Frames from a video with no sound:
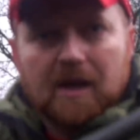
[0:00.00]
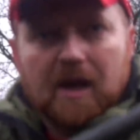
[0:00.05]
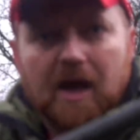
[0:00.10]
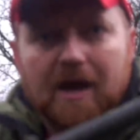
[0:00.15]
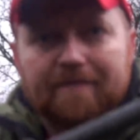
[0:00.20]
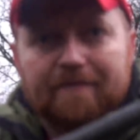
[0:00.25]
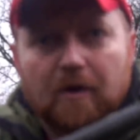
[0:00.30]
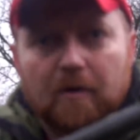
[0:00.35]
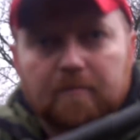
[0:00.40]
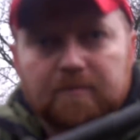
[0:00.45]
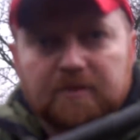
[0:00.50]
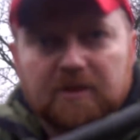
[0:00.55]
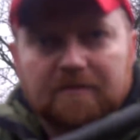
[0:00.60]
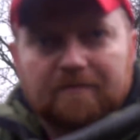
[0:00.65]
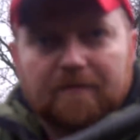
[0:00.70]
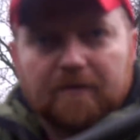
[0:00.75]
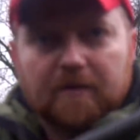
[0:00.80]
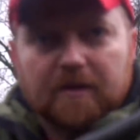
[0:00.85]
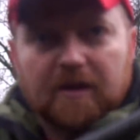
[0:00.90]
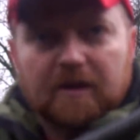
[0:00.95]
I've opted
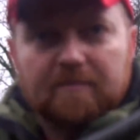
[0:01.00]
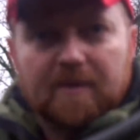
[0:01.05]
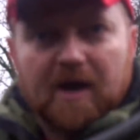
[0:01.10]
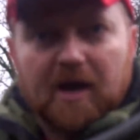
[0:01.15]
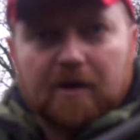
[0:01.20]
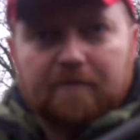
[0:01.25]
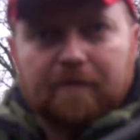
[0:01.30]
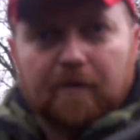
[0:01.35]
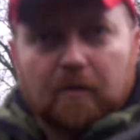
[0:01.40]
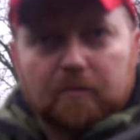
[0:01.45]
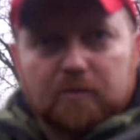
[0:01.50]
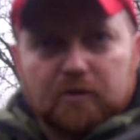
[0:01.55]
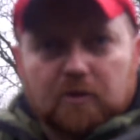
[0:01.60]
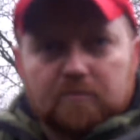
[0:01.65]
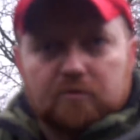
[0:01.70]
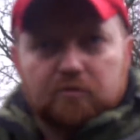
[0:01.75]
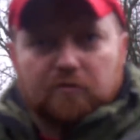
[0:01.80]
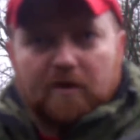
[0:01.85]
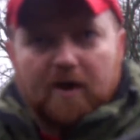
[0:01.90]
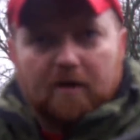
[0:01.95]
for the mark float to
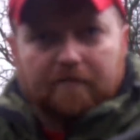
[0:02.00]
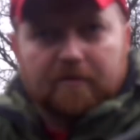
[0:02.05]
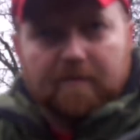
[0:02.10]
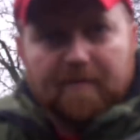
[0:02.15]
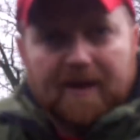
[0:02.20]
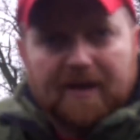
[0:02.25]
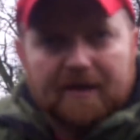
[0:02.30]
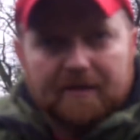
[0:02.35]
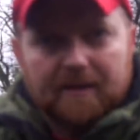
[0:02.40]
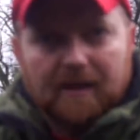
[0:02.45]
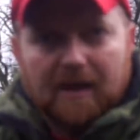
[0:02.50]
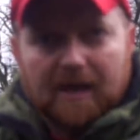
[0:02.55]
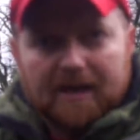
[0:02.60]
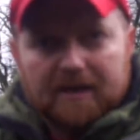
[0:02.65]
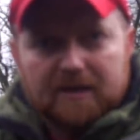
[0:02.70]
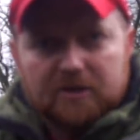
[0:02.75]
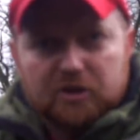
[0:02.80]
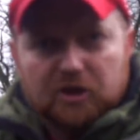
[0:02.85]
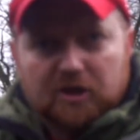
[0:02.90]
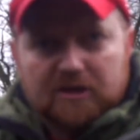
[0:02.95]
come straight off the back of the
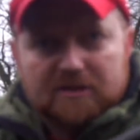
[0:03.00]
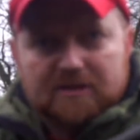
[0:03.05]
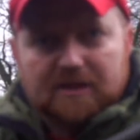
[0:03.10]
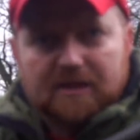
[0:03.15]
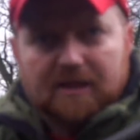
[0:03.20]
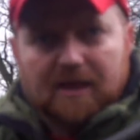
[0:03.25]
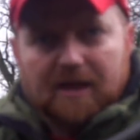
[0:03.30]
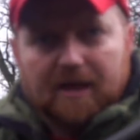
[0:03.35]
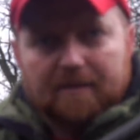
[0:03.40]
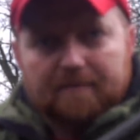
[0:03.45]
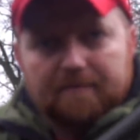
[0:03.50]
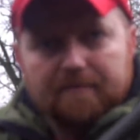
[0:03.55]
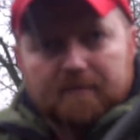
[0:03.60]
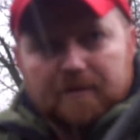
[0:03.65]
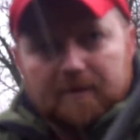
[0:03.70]
lead, as you can see there.